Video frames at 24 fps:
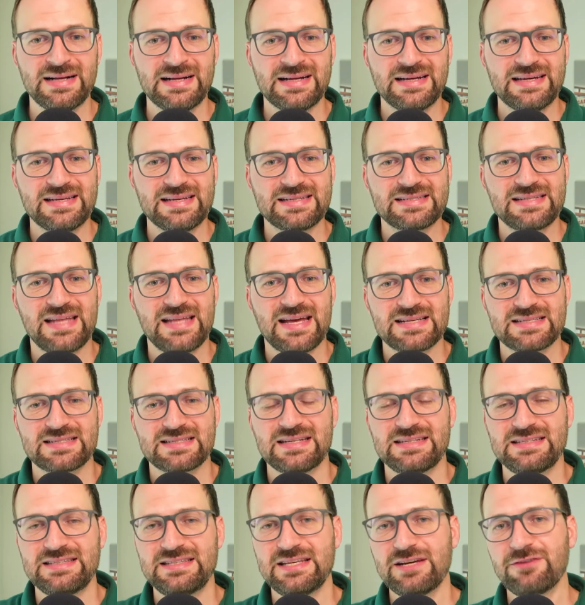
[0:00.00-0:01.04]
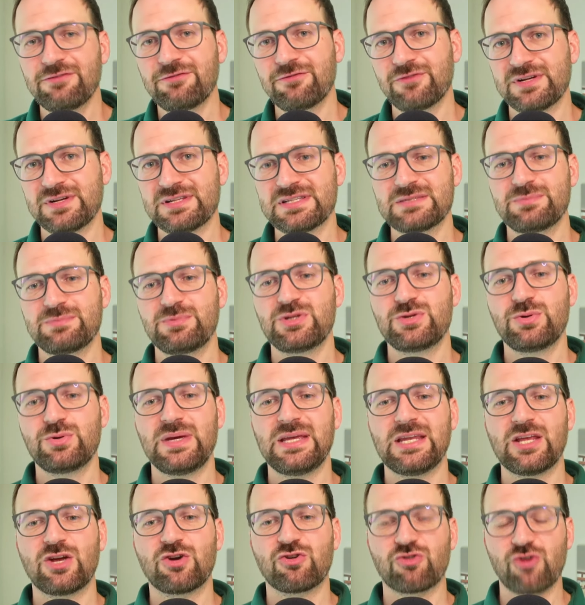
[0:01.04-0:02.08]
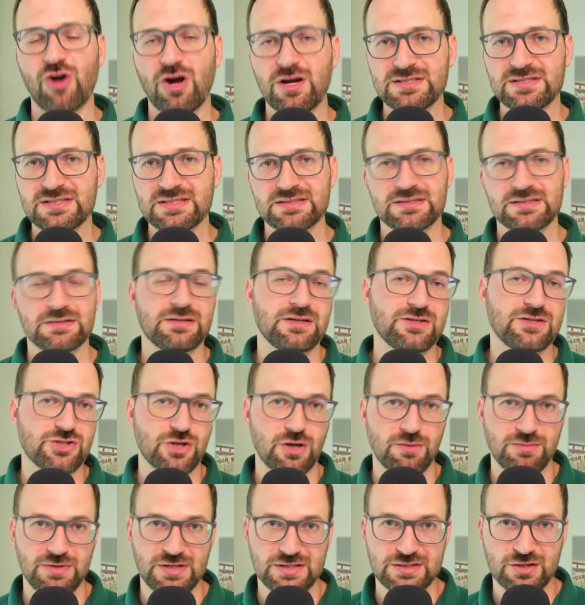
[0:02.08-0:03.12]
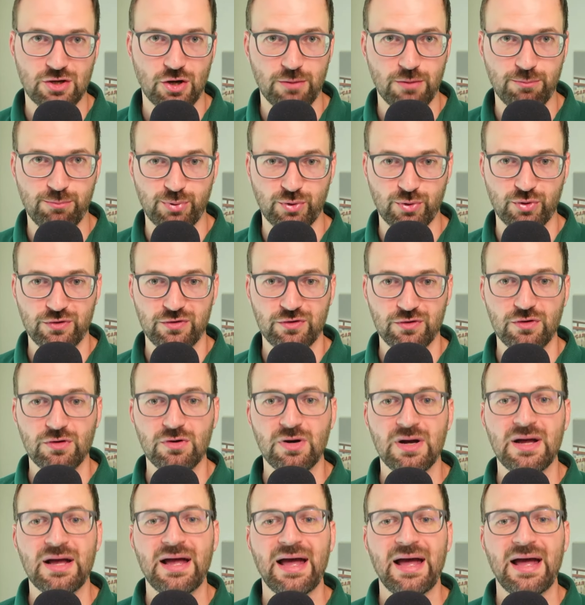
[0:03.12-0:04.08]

is there's a difference between gross, in Germany it's called brutto,